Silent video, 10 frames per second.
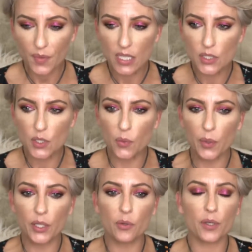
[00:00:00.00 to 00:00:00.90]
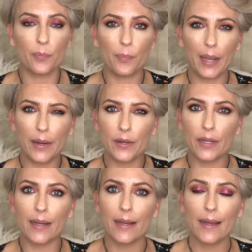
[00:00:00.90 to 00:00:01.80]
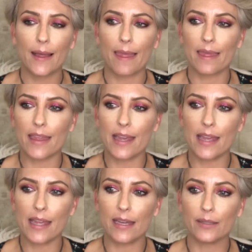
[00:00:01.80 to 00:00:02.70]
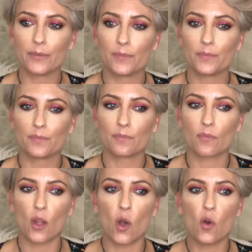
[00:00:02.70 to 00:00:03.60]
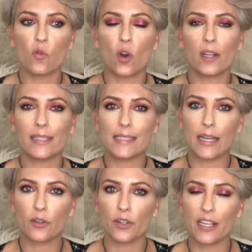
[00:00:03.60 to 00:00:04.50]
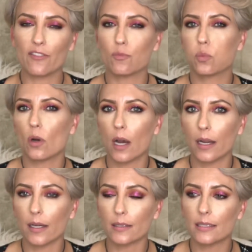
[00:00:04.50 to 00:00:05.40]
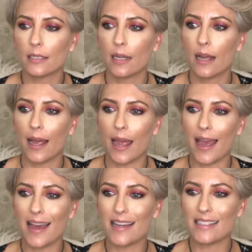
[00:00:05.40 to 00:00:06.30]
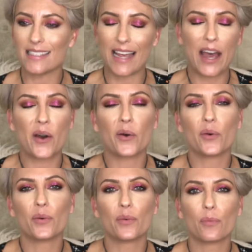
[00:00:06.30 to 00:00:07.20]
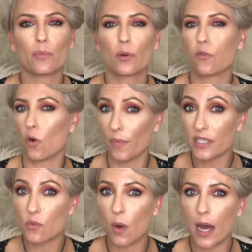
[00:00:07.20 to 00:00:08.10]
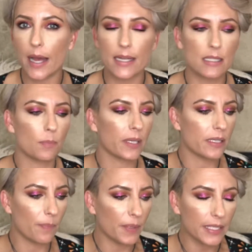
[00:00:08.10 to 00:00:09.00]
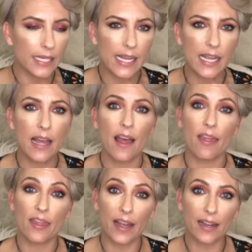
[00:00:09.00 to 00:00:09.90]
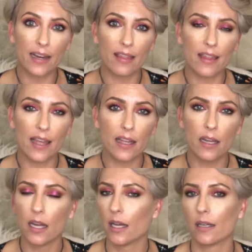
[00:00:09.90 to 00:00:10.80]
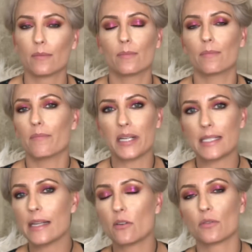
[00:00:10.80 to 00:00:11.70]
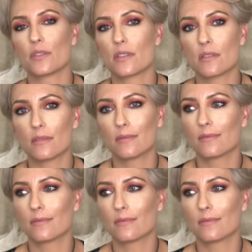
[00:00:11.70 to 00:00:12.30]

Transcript: So when you compared the overall integrity of product and how performance wise, blendability, that kind of thing, my singles